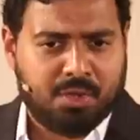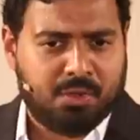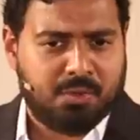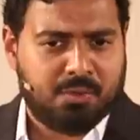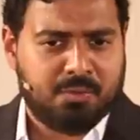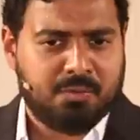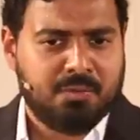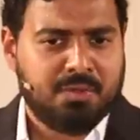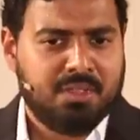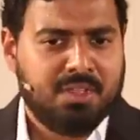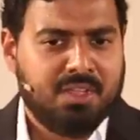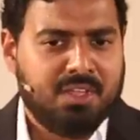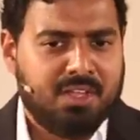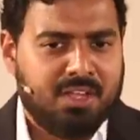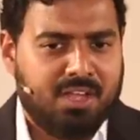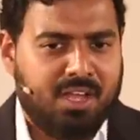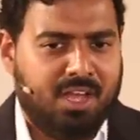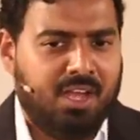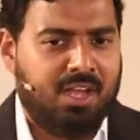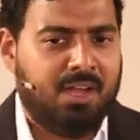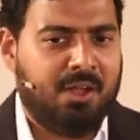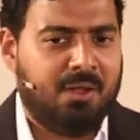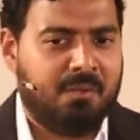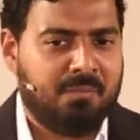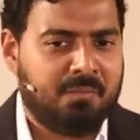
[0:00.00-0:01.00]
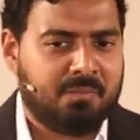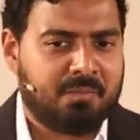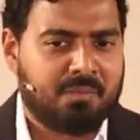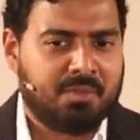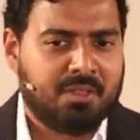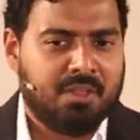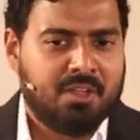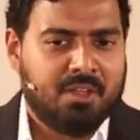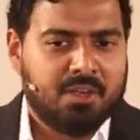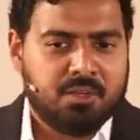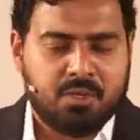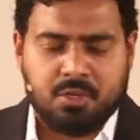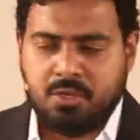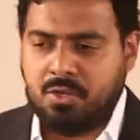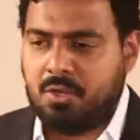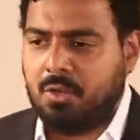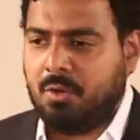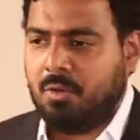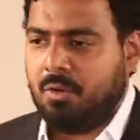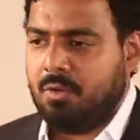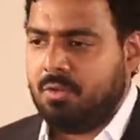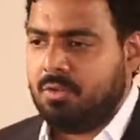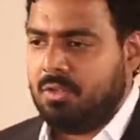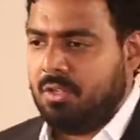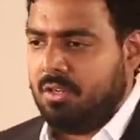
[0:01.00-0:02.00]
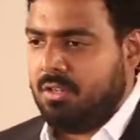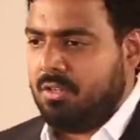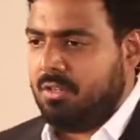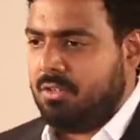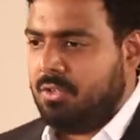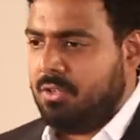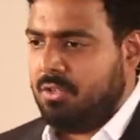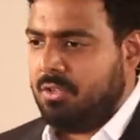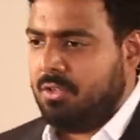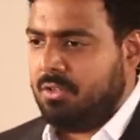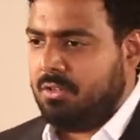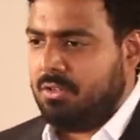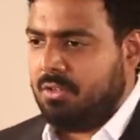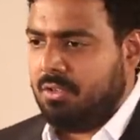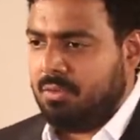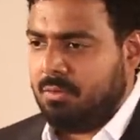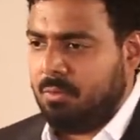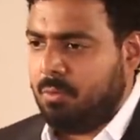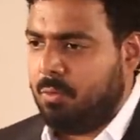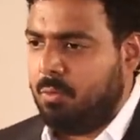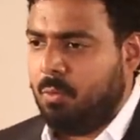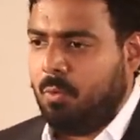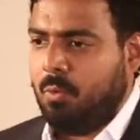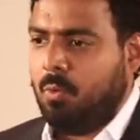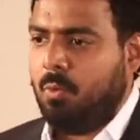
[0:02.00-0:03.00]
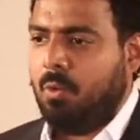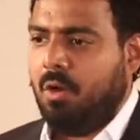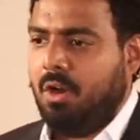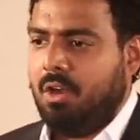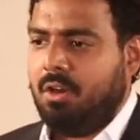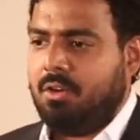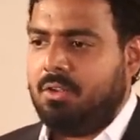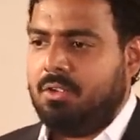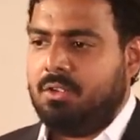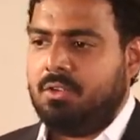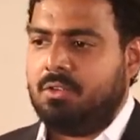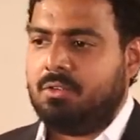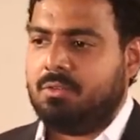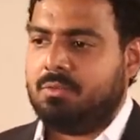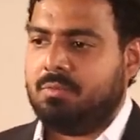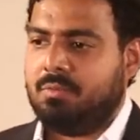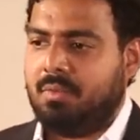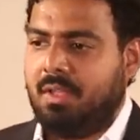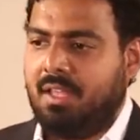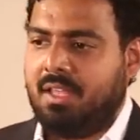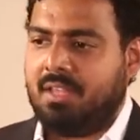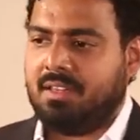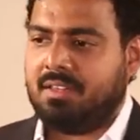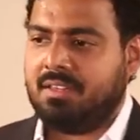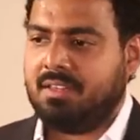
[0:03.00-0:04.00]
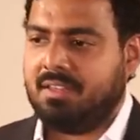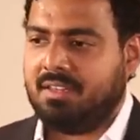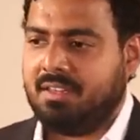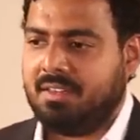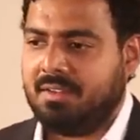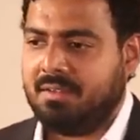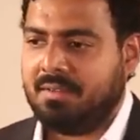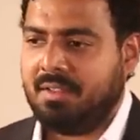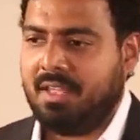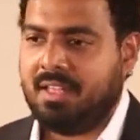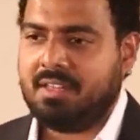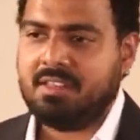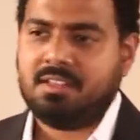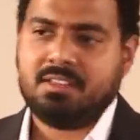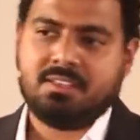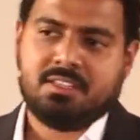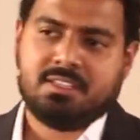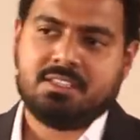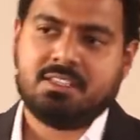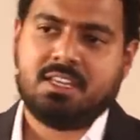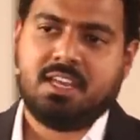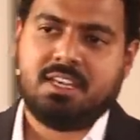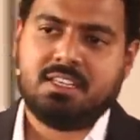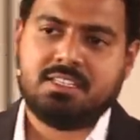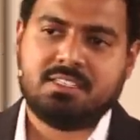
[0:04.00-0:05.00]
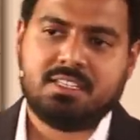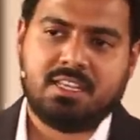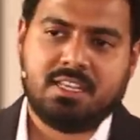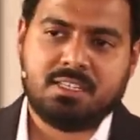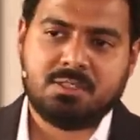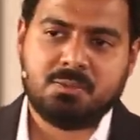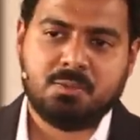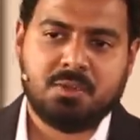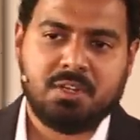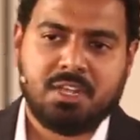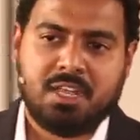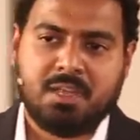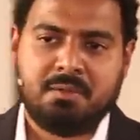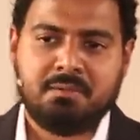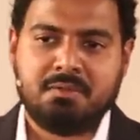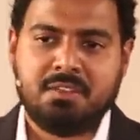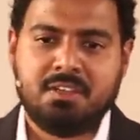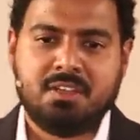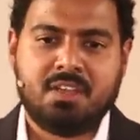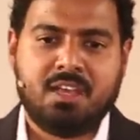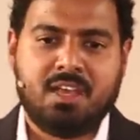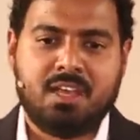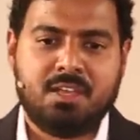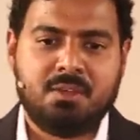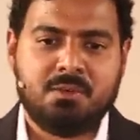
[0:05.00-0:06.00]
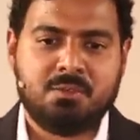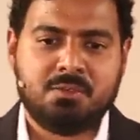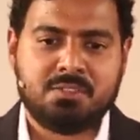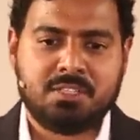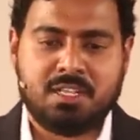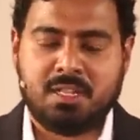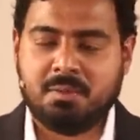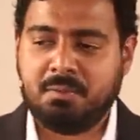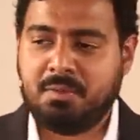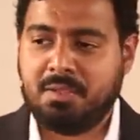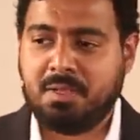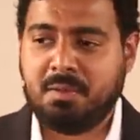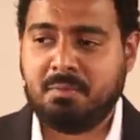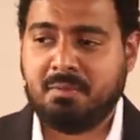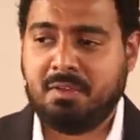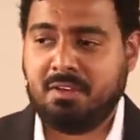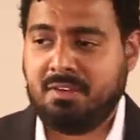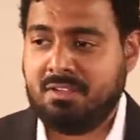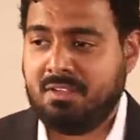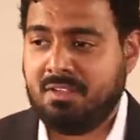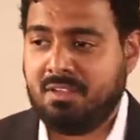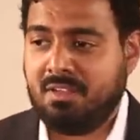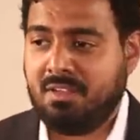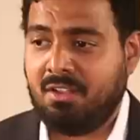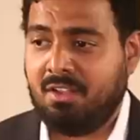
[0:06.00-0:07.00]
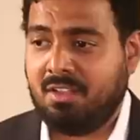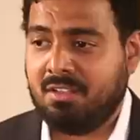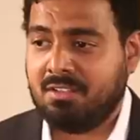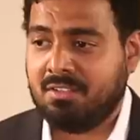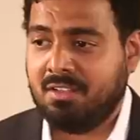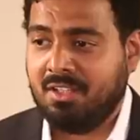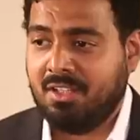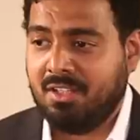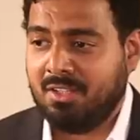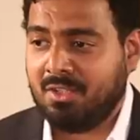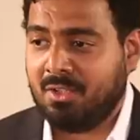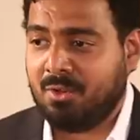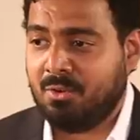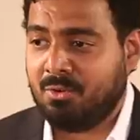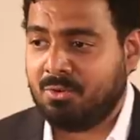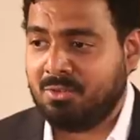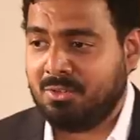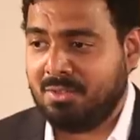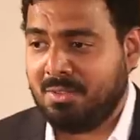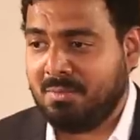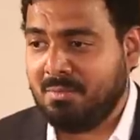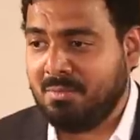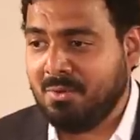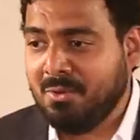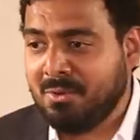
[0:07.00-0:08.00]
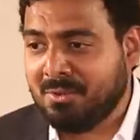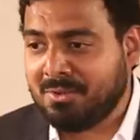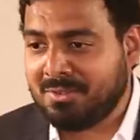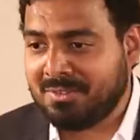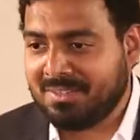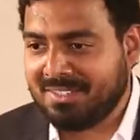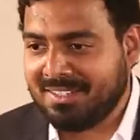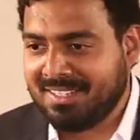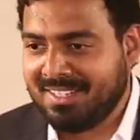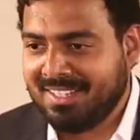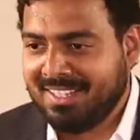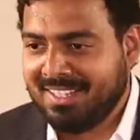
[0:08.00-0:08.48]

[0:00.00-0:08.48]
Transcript: know, who are you? And this guy says, well, I'm the guy who's helping America go to the moon.